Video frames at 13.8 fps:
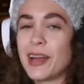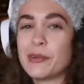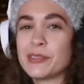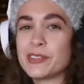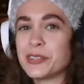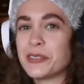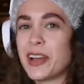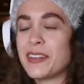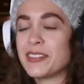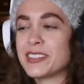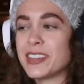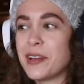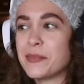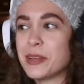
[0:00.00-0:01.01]
I would survive a
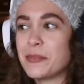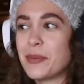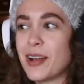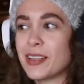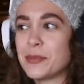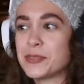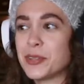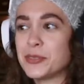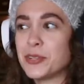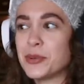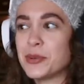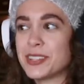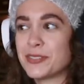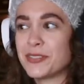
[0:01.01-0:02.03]
zombie apocalypse, though,
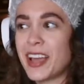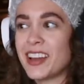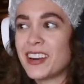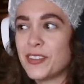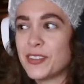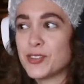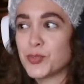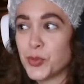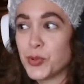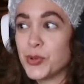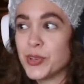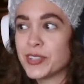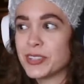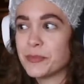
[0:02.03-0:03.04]
too, is if I had all these
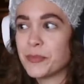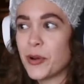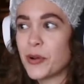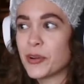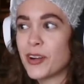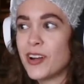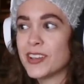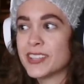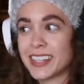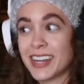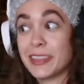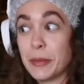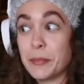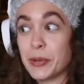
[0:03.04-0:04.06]
rules and protocols and
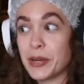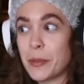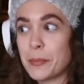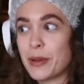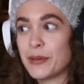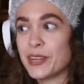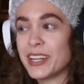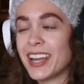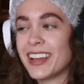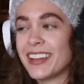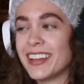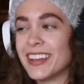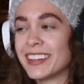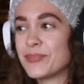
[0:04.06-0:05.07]
I limbered up every day
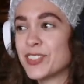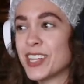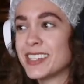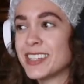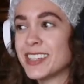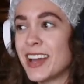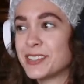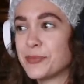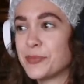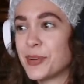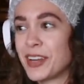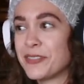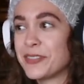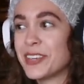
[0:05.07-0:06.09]
like Jesse
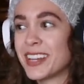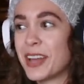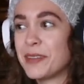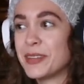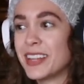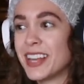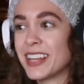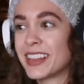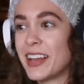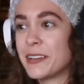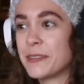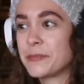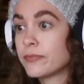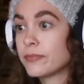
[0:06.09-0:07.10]
Eisenberg. I feel like I'd be like
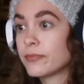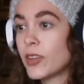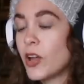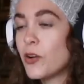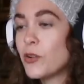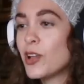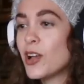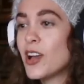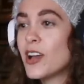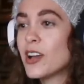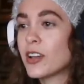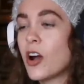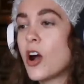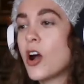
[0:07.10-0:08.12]
that. Oh,
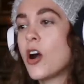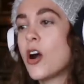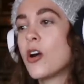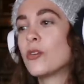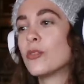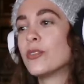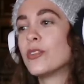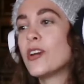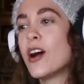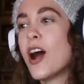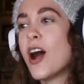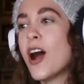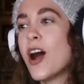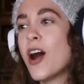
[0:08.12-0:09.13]
look. Oh,
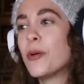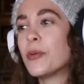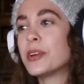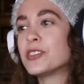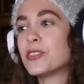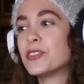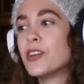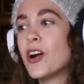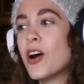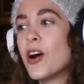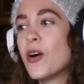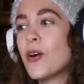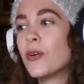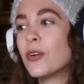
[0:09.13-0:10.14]
no. It's
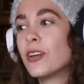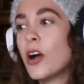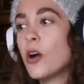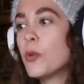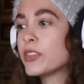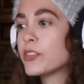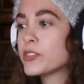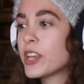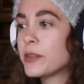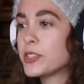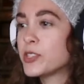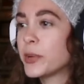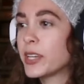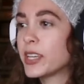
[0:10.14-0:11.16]
no. Oh, wait, there's got to
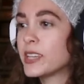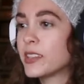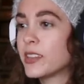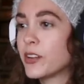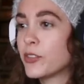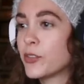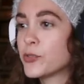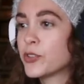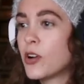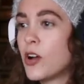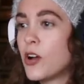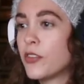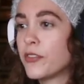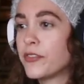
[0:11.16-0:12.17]
be Twinkies in there. Those are
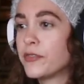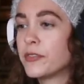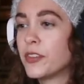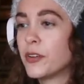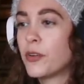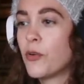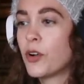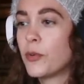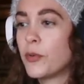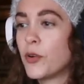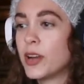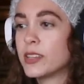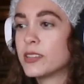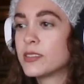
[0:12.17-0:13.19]
all the, the
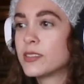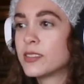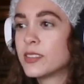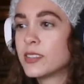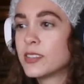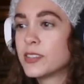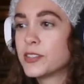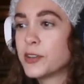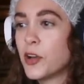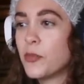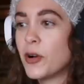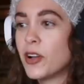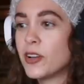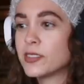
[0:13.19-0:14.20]
horrible ones.
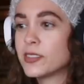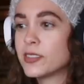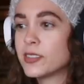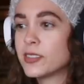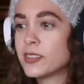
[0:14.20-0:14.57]
Snowballs.